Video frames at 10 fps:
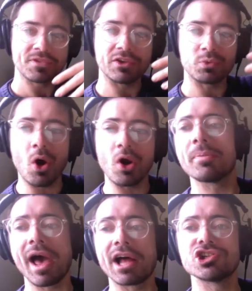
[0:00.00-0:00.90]
he's worried
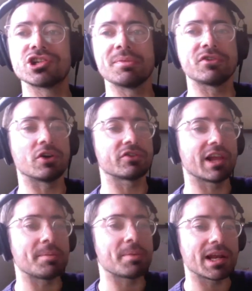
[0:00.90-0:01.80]
about Jimmy's not
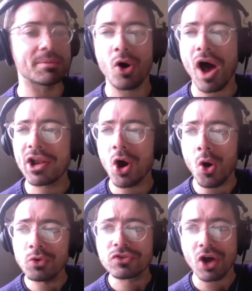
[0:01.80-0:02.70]
sleeping anymore, and
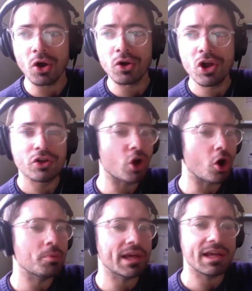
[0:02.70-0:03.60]
also
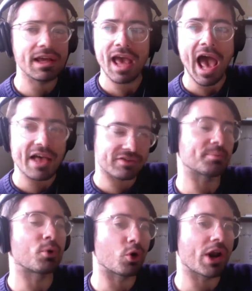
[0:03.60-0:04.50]
Toby hasn't
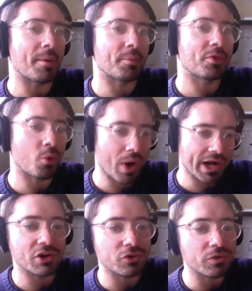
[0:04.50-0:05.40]
brought up the one
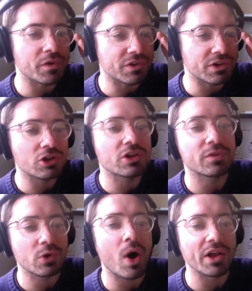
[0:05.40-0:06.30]
hundred and fifty dollars
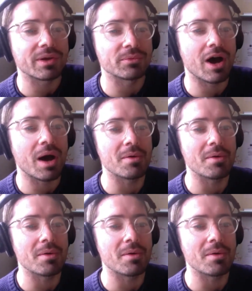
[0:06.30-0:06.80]
for quite some time.